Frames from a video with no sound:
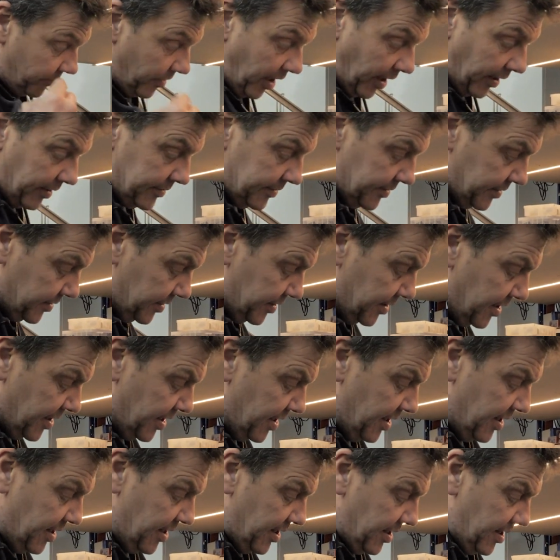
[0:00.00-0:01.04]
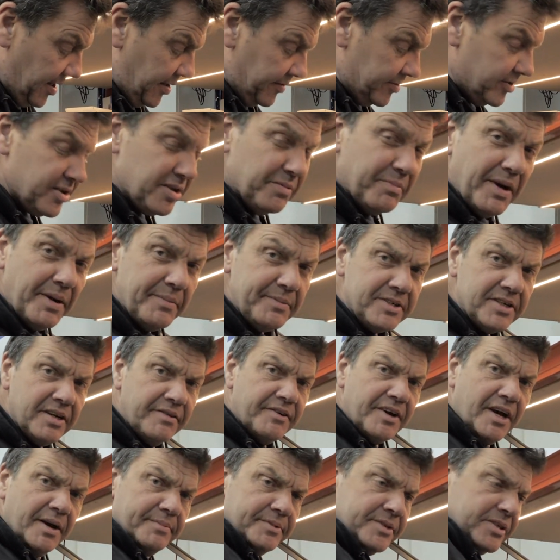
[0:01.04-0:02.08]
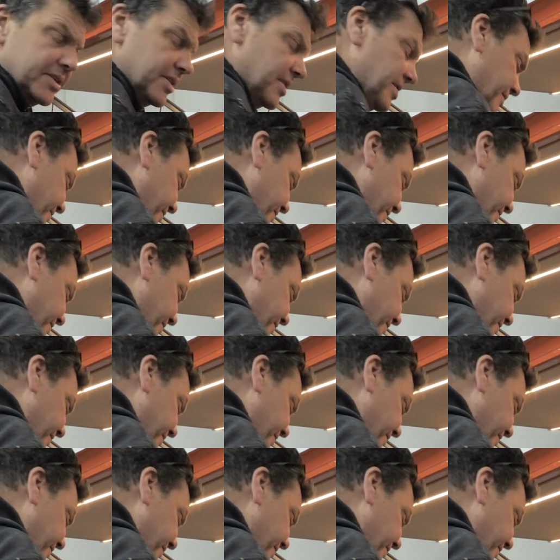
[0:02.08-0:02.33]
Yeah. Just going to make myself a cup of tea